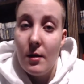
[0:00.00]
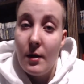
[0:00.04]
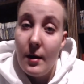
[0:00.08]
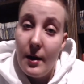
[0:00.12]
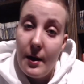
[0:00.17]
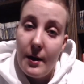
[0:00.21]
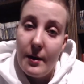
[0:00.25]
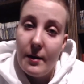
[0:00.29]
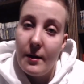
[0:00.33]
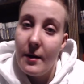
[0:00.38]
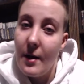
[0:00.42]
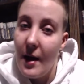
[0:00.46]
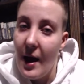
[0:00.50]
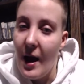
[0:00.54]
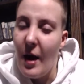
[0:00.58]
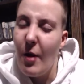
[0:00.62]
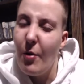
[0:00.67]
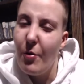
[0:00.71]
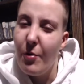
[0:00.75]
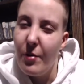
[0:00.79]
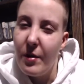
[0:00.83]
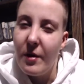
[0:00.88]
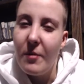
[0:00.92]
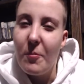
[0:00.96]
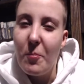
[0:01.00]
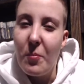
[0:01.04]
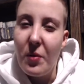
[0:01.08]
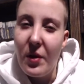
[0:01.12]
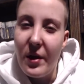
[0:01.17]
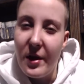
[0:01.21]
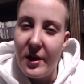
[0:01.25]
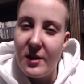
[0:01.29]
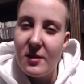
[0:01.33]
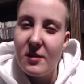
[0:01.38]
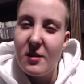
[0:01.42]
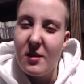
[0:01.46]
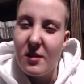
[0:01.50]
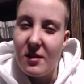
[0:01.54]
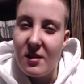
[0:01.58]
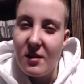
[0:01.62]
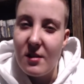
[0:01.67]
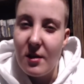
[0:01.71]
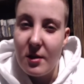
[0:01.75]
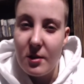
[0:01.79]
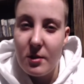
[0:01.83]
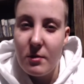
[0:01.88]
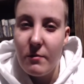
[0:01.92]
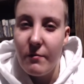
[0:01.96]
and how it plays, because it
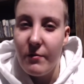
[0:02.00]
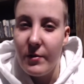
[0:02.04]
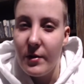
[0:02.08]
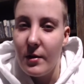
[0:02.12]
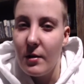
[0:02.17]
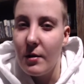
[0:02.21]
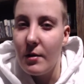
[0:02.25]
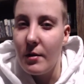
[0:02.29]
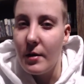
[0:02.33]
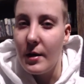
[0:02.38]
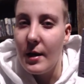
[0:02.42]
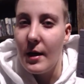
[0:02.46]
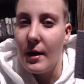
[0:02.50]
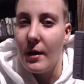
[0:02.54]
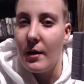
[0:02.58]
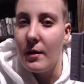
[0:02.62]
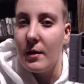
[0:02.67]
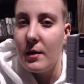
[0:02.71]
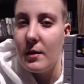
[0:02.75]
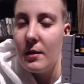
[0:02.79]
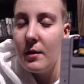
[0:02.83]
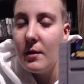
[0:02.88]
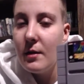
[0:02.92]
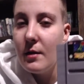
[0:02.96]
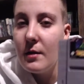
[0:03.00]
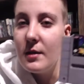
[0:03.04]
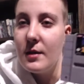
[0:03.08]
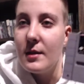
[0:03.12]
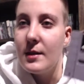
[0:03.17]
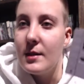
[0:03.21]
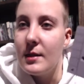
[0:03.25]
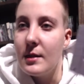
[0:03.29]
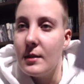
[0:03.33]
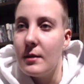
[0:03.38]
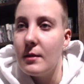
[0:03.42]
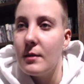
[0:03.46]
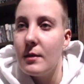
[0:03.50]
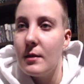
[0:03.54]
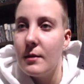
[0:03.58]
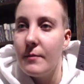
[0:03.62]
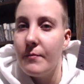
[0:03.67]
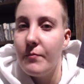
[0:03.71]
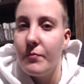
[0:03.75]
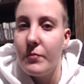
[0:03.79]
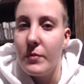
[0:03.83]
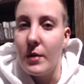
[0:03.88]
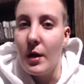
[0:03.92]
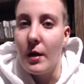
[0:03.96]
does feel arcadey, and
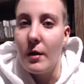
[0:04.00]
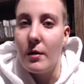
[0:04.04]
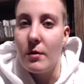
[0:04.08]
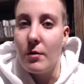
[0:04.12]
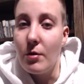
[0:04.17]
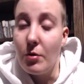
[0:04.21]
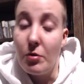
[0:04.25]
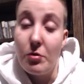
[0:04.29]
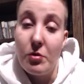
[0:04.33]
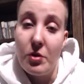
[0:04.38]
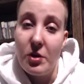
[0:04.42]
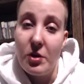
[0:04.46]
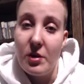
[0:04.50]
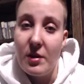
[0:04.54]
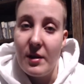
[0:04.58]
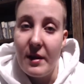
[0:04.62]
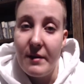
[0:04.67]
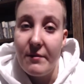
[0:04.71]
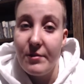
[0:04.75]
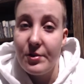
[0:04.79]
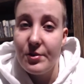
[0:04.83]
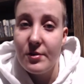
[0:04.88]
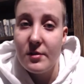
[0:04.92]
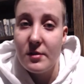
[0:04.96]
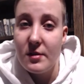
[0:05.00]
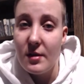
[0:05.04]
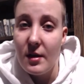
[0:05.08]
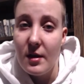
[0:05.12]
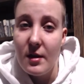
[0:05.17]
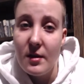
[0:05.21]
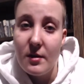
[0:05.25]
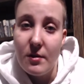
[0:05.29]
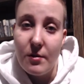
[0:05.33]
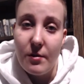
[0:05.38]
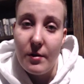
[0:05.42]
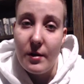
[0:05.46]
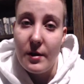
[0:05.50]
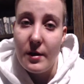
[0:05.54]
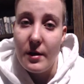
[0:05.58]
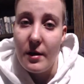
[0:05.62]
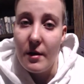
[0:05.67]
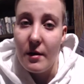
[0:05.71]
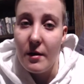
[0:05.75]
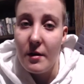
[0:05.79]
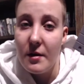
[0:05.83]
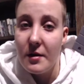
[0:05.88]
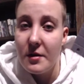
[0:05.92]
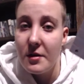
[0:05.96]
I don't know, good level design, great
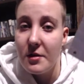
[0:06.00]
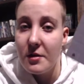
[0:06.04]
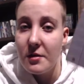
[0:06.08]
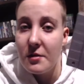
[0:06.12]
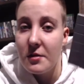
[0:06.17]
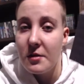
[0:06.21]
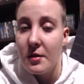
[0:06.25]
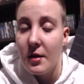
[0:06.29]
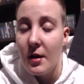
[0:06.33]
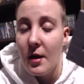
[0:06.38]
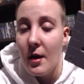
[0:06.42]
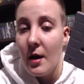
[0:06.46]
characters.